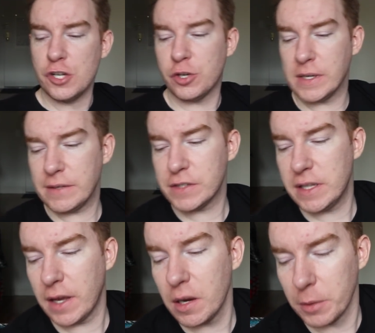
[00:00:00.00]
Do you guys ever see
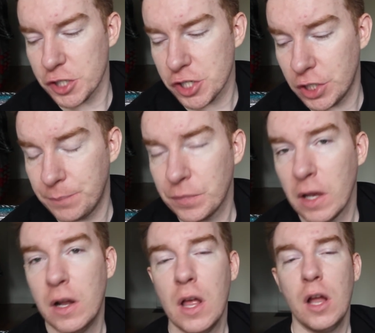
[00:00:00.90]
that commercial
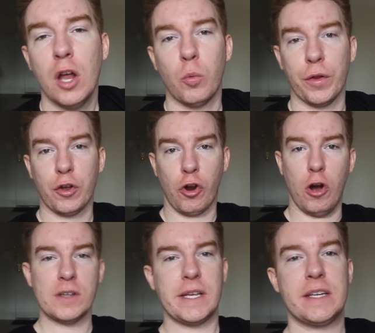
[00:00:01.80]
where the
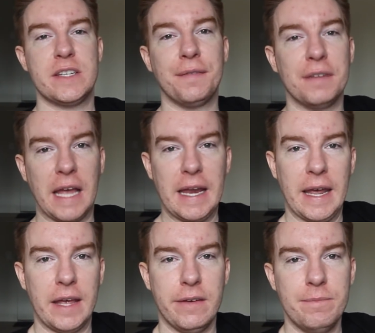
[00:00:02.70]
girl is like
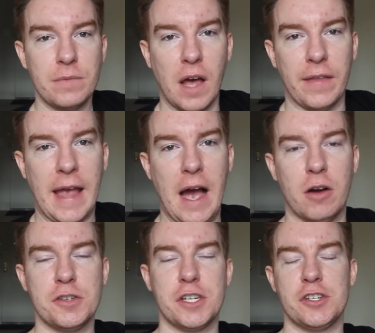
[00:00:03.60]
deflated on the
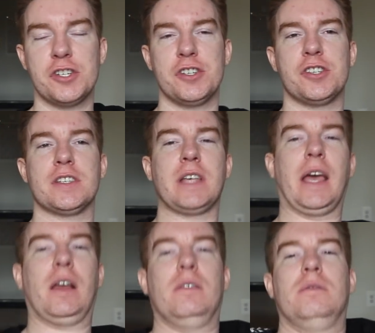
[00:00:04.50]
couch and she's just
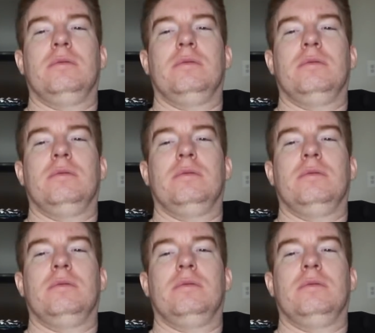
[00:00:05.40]
like,